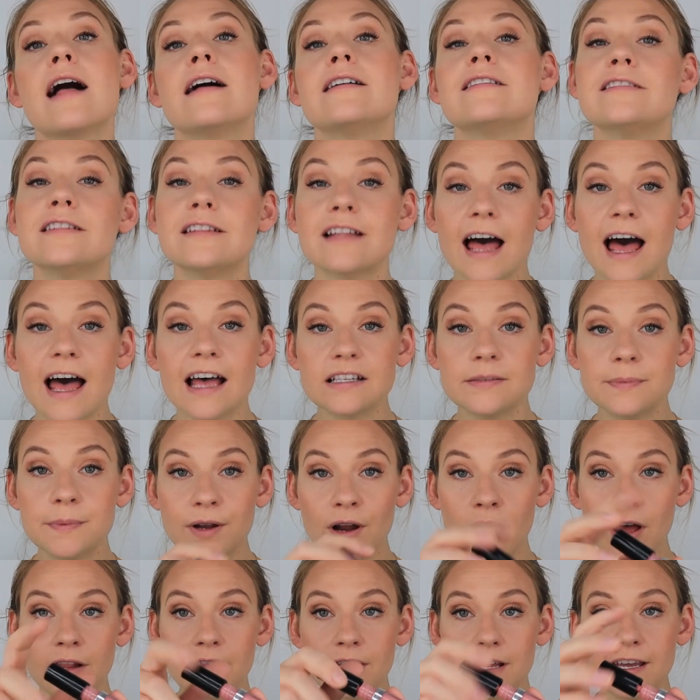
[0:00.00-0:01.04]
Last but
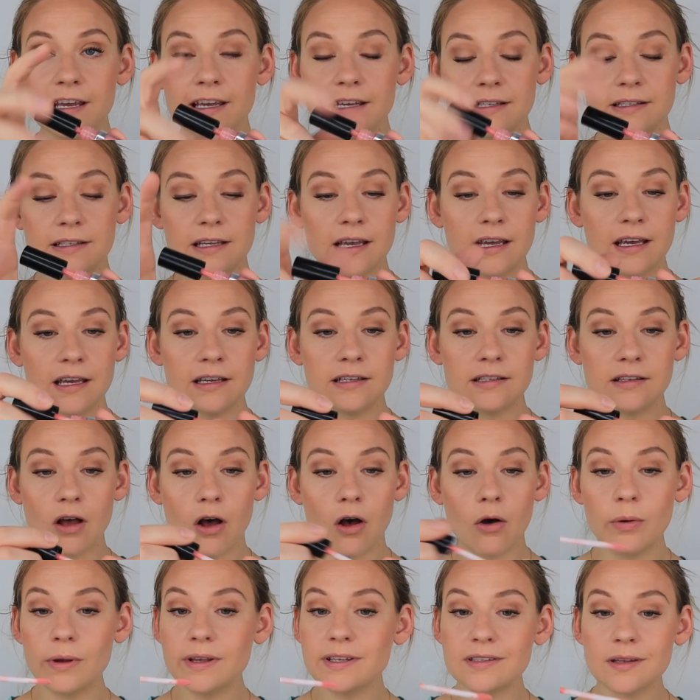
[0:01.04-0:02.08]
not least is
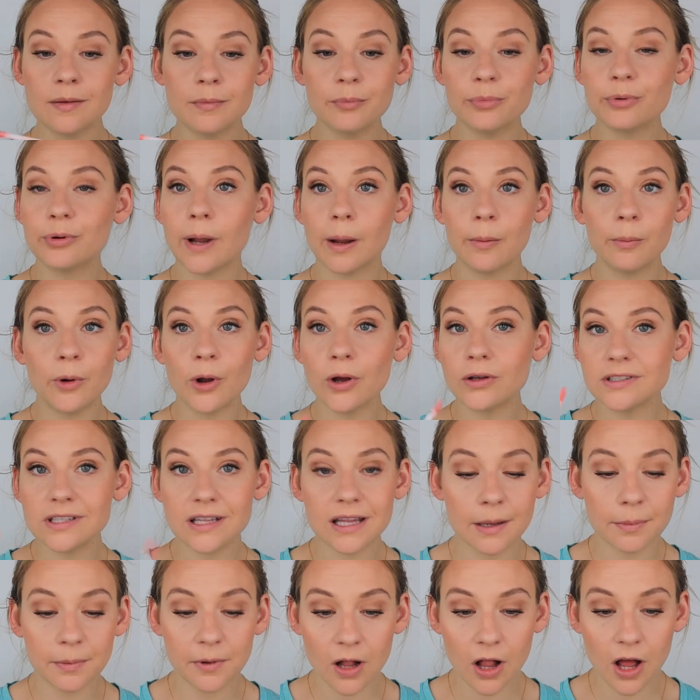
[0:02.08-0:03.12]
always some Primrose
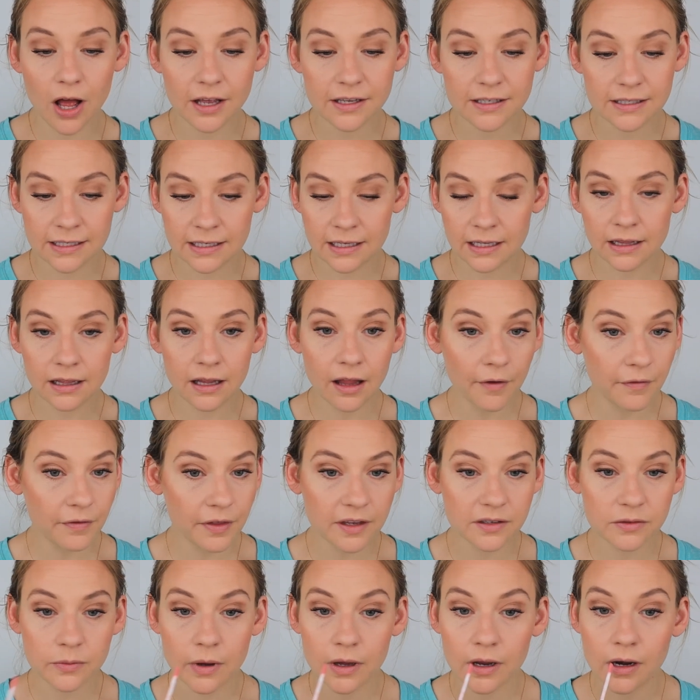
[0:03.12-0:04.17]
Lipgloss. Love
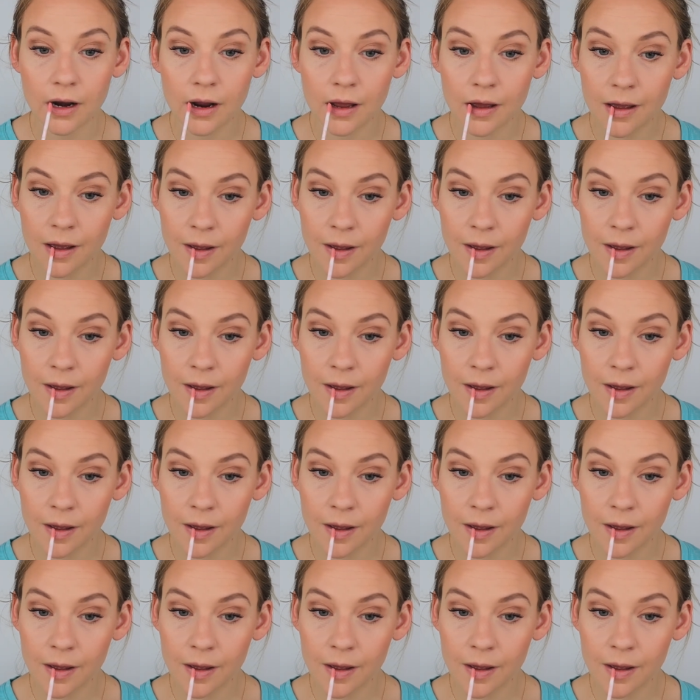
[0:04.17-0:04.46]
this one.